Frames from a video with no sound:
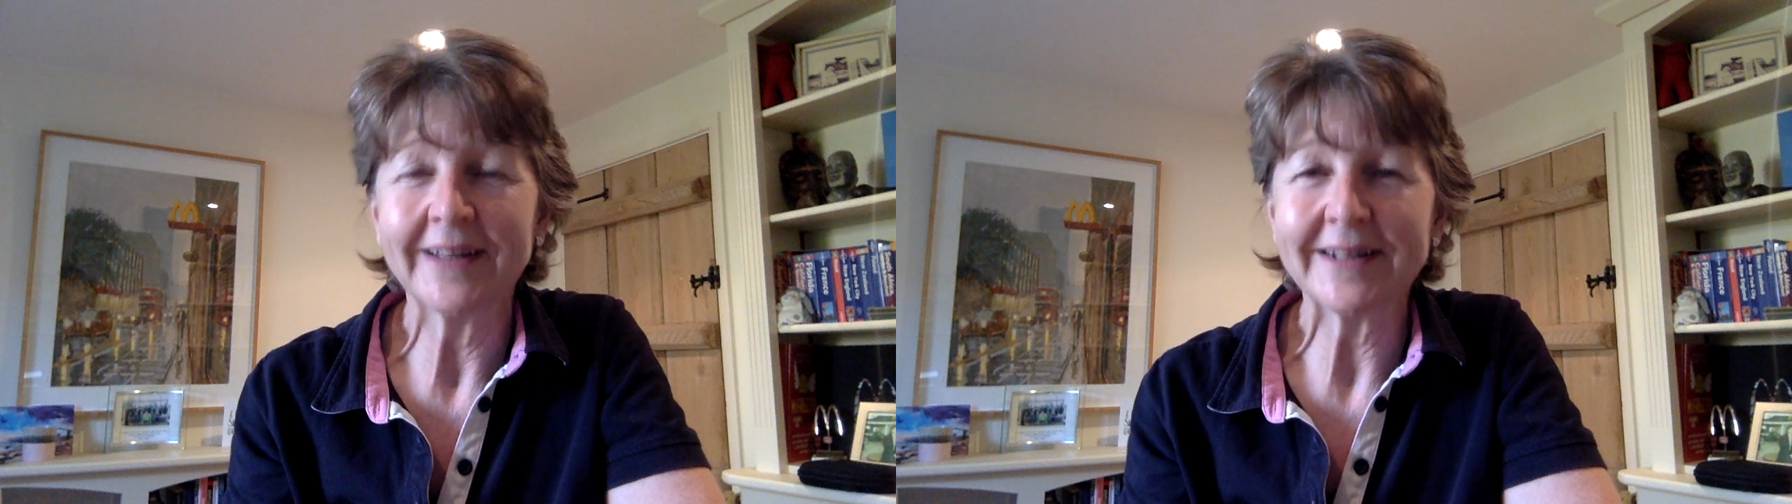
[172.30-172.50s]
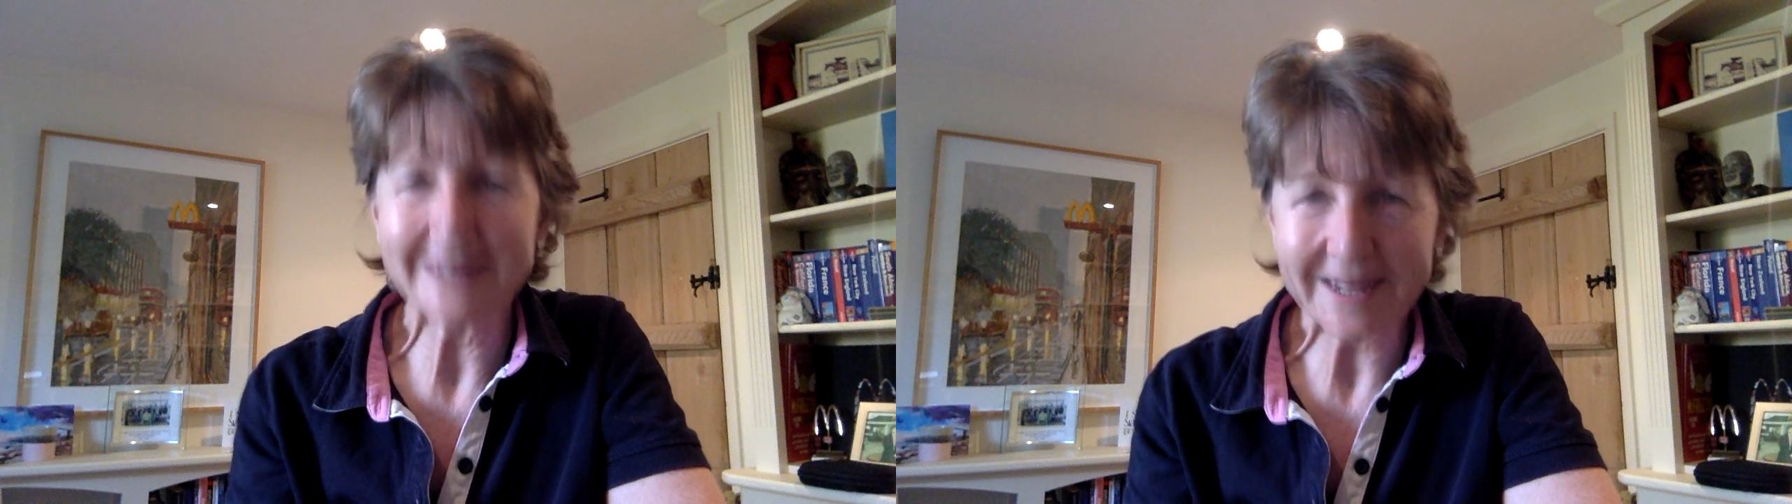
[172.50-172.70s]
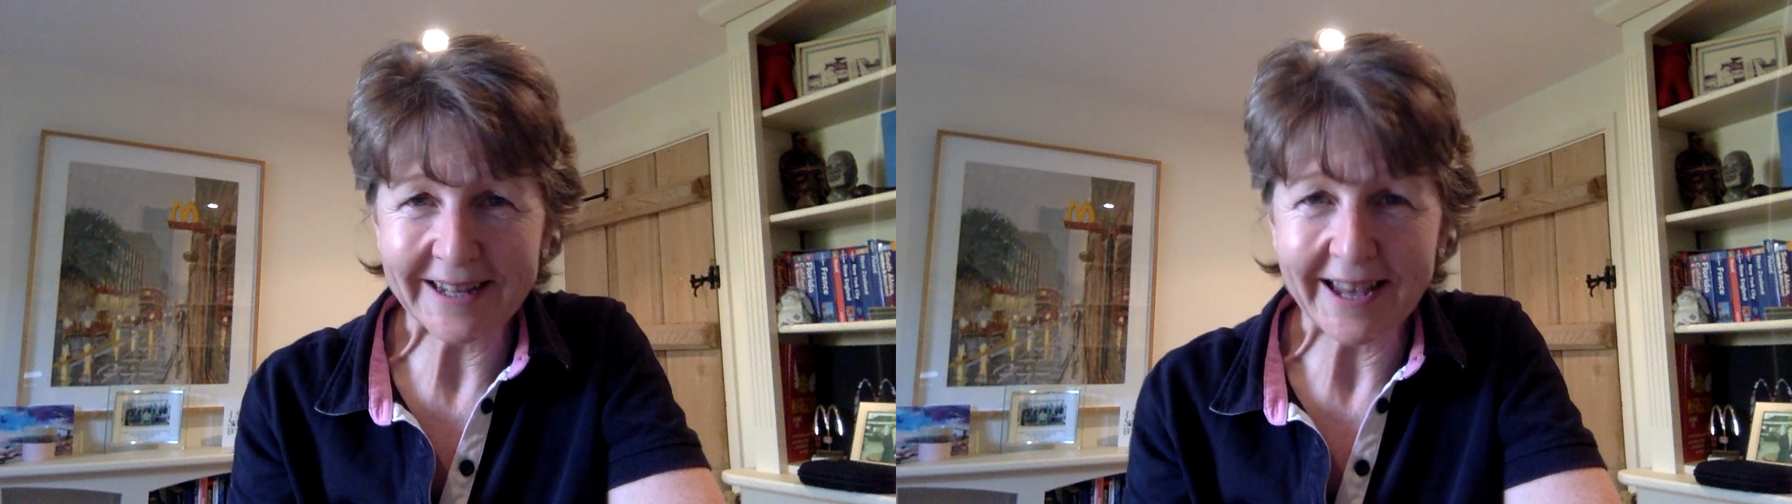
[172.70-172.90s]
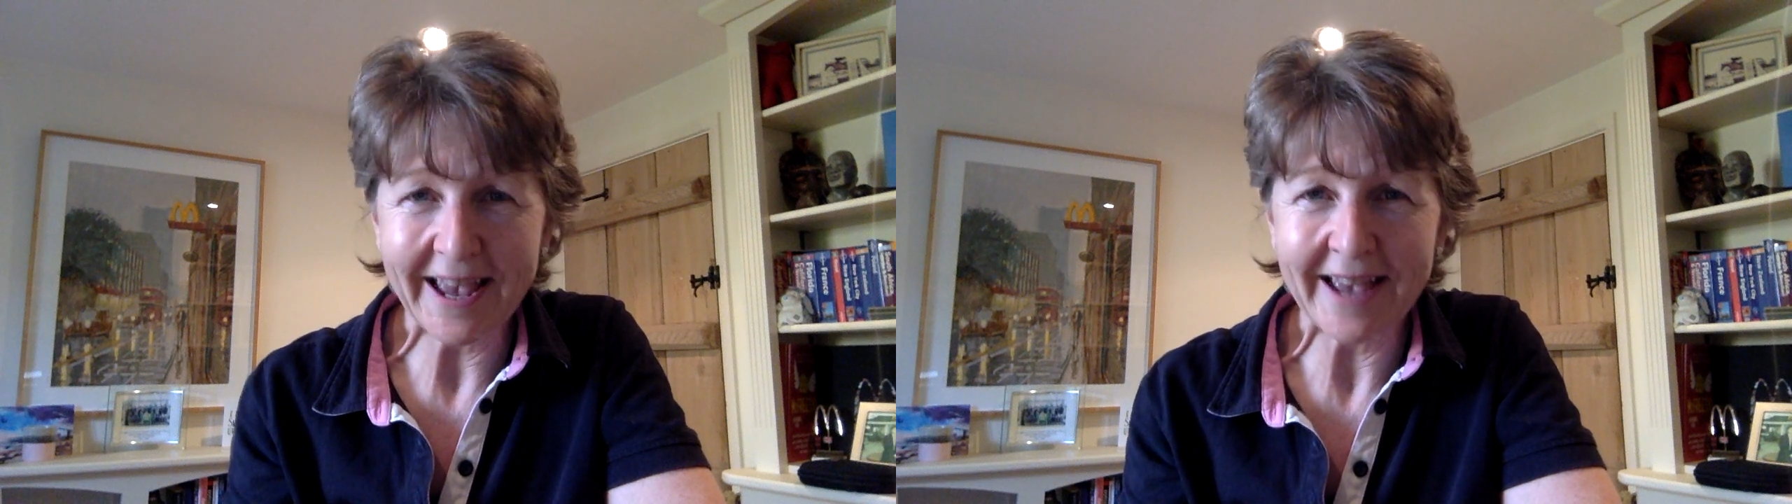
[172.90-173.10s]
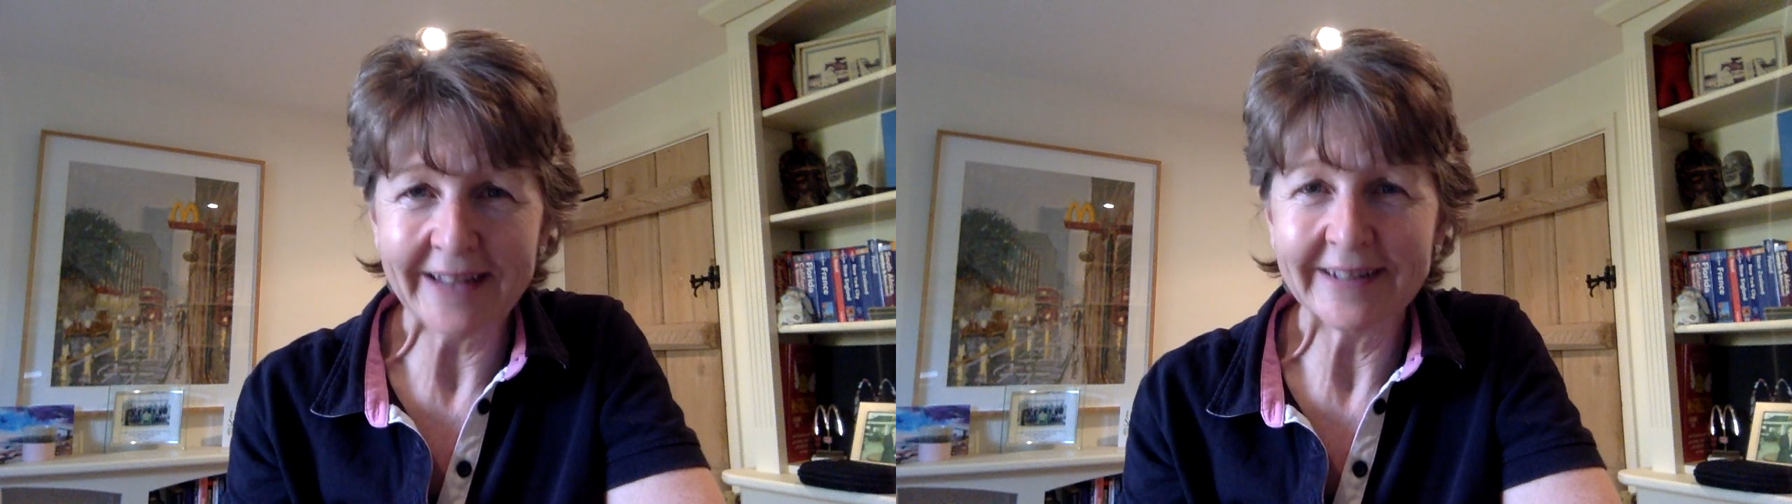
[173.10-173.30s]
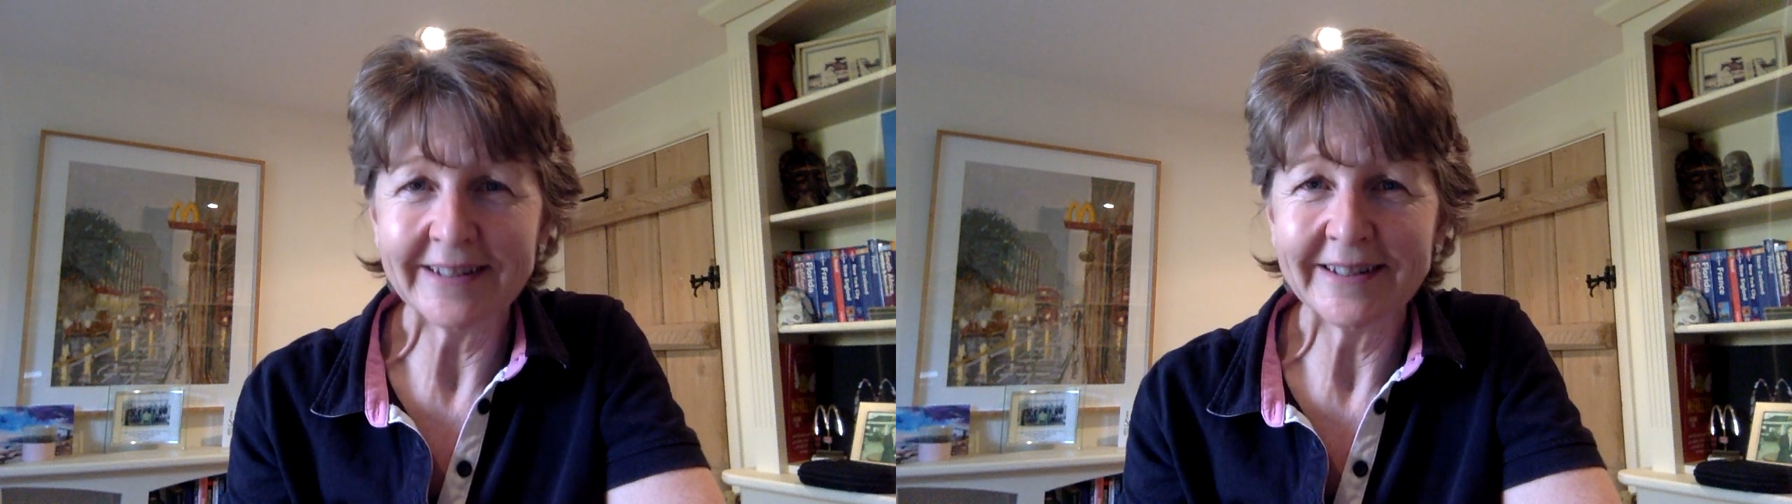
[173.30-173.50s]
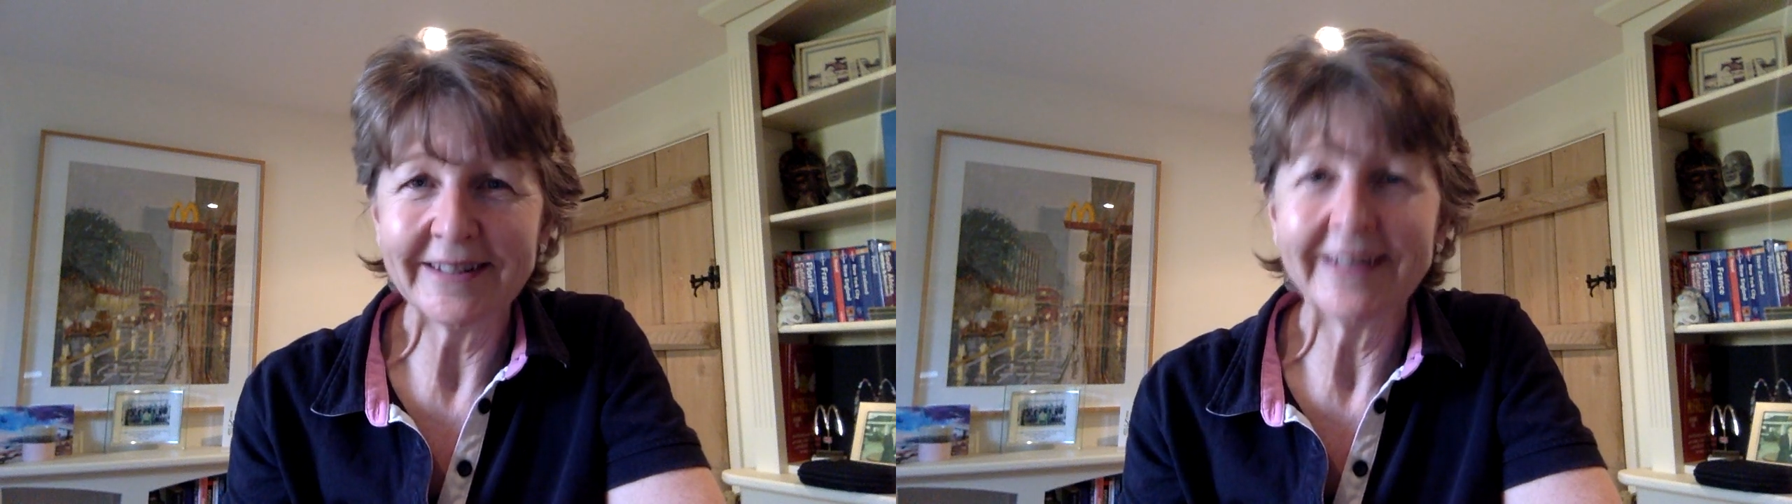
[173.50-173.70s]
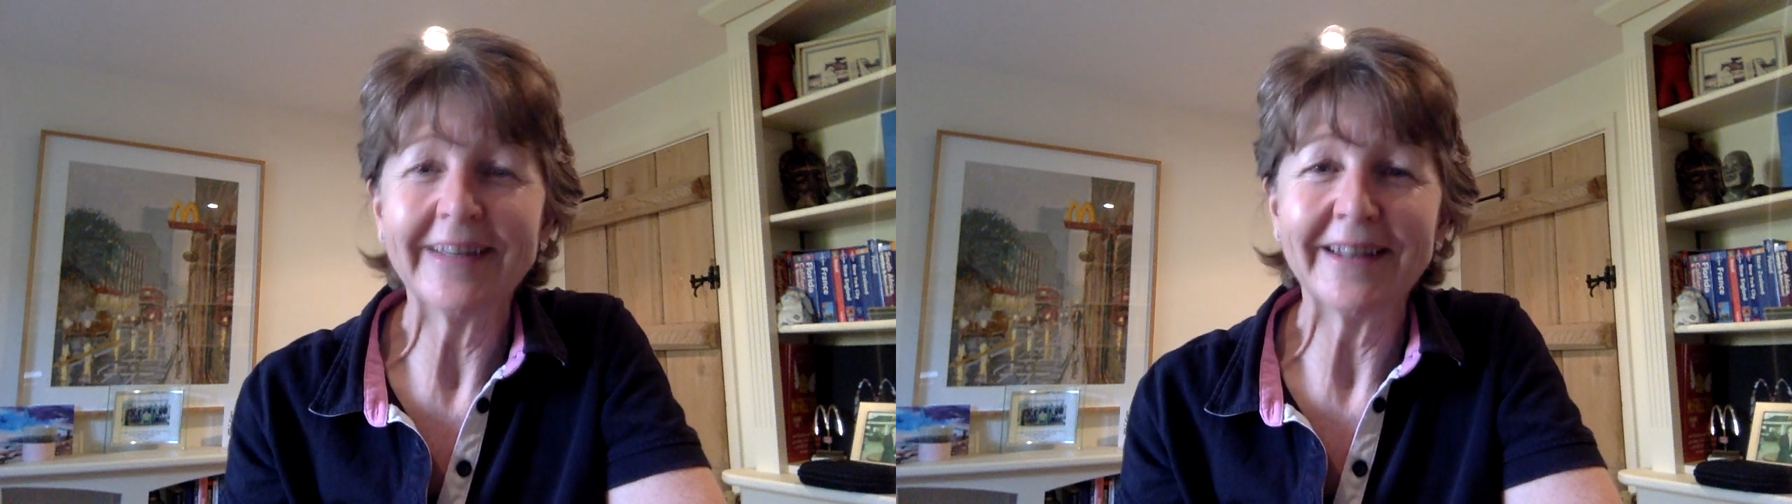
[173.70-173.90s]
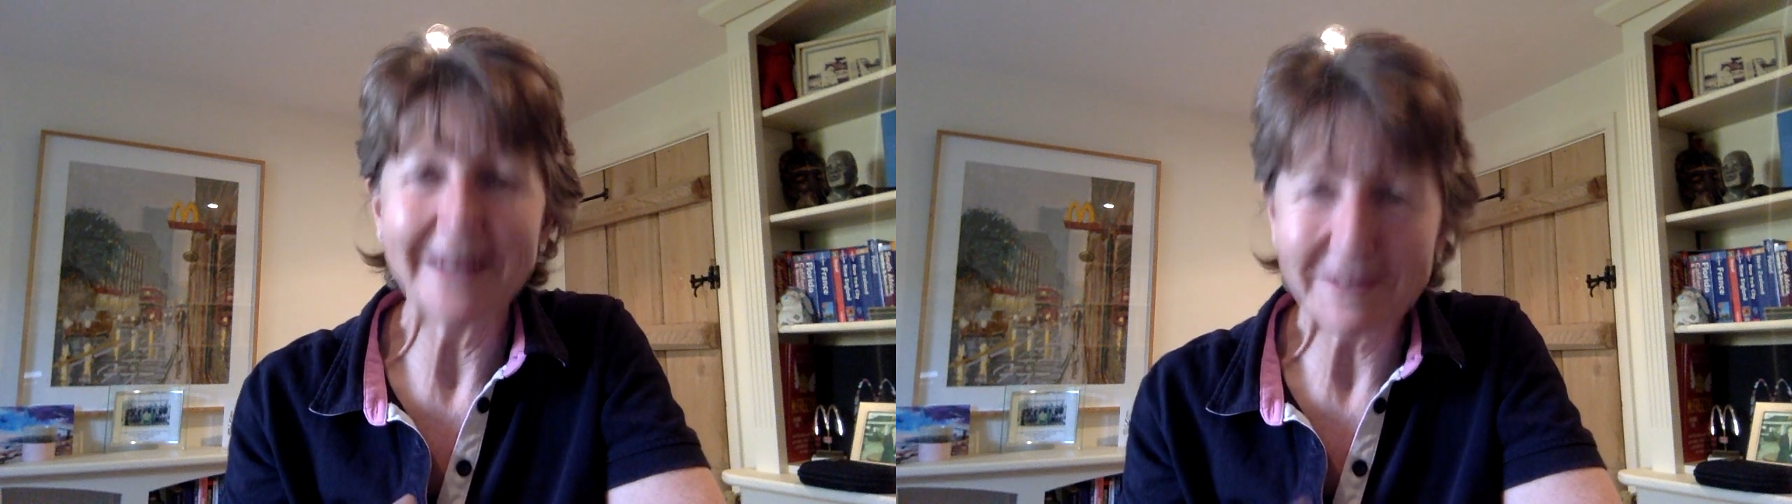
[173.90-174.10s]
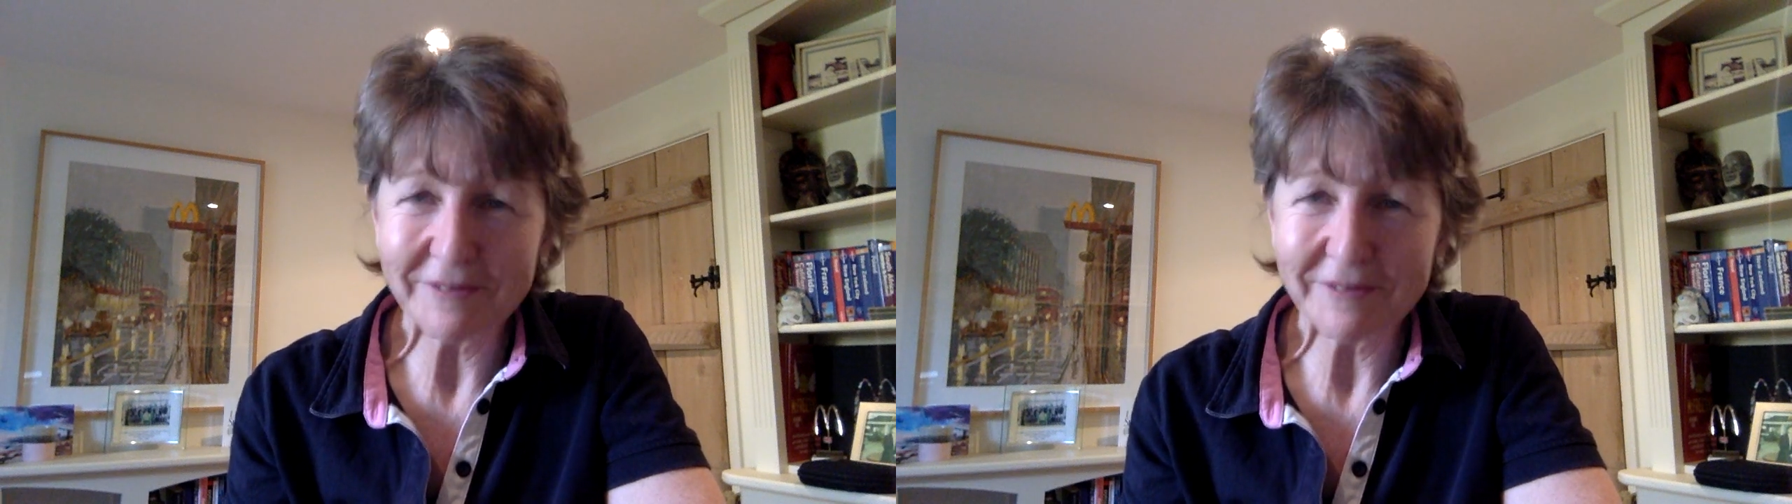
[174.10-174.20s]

Take care, live